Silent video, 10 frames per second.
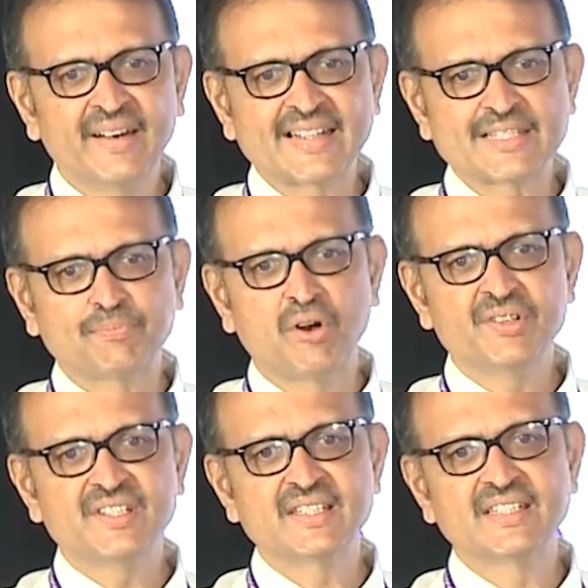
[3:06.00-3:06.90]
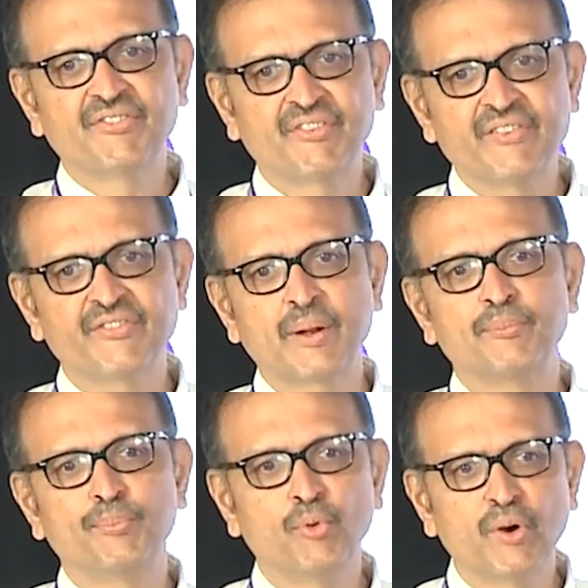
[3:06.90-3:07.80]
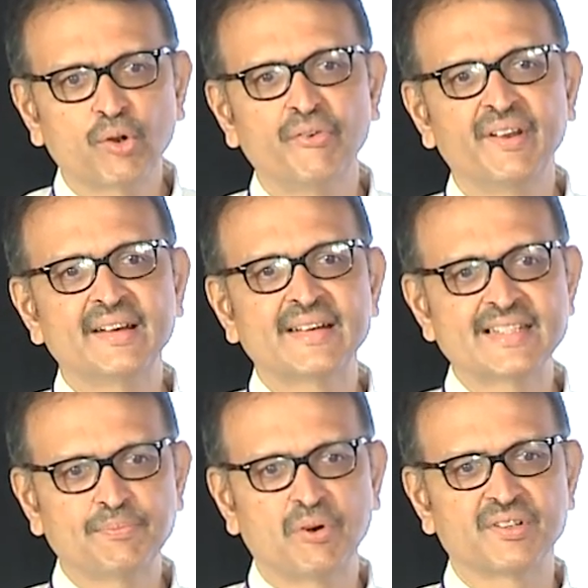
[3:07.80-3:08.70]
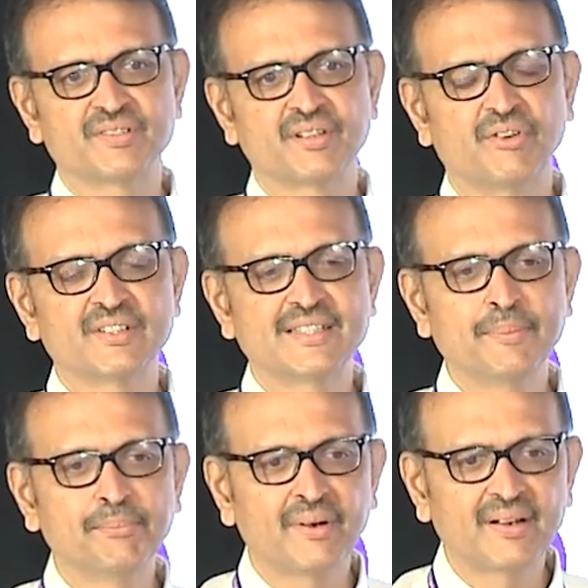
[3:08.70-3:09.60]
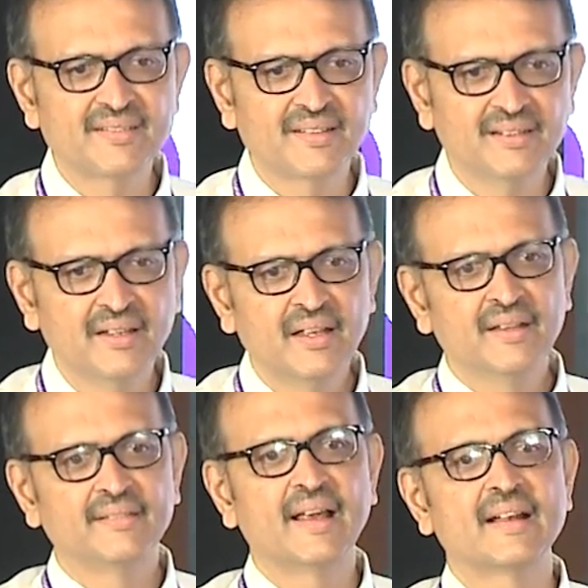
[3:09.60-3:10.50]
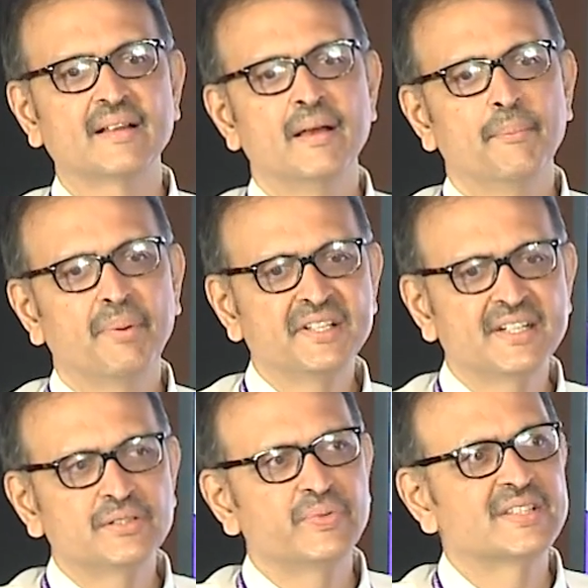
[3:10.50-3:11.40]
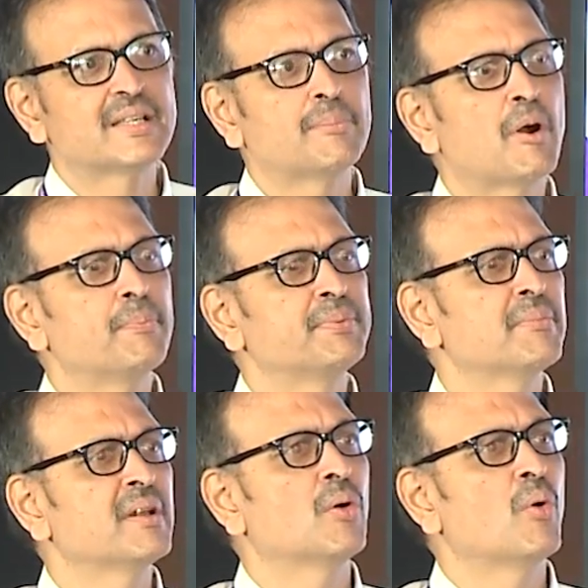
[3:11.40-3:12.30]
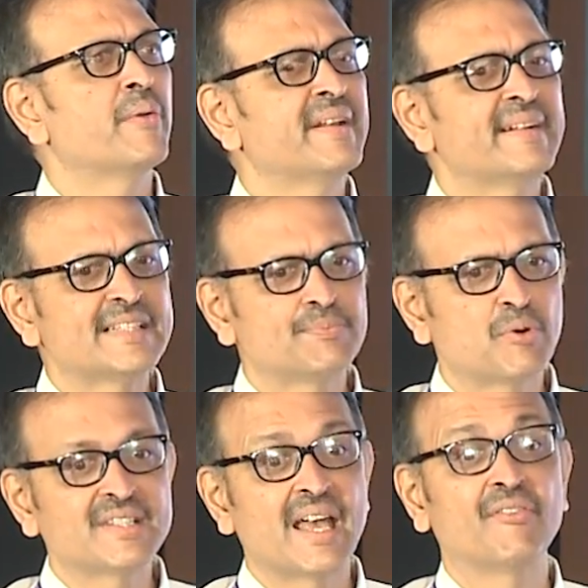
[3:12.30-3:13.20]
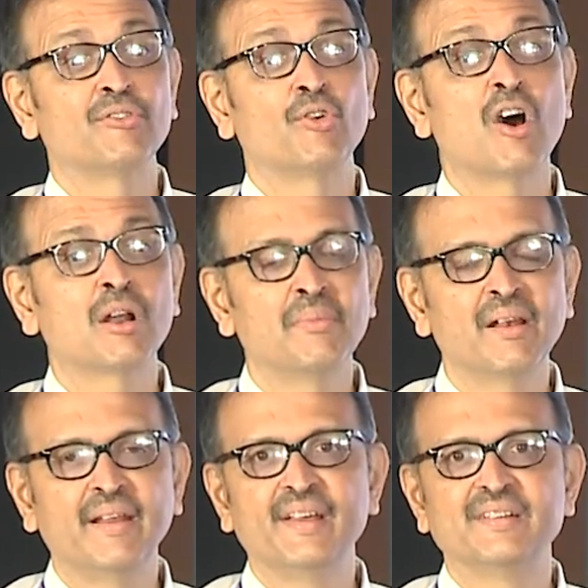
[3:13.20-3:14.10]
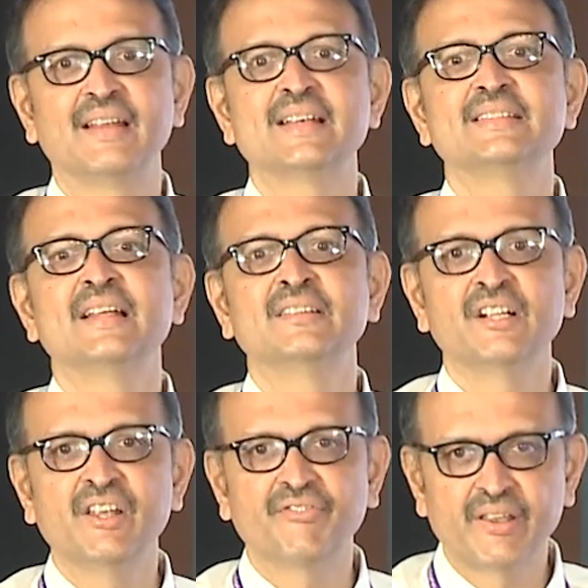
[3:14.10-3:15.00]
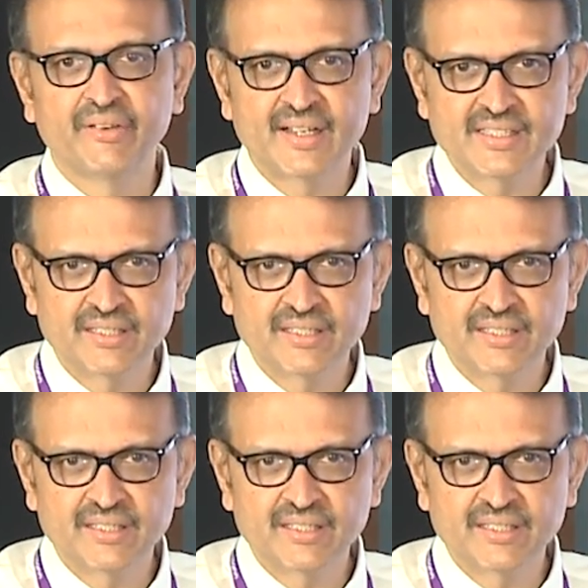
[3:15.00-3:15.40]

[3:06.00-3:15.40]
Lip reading: response is different from poor ovarian response for the simple reason that patients with suboptimal ovarian response have normal age, less than 35 years.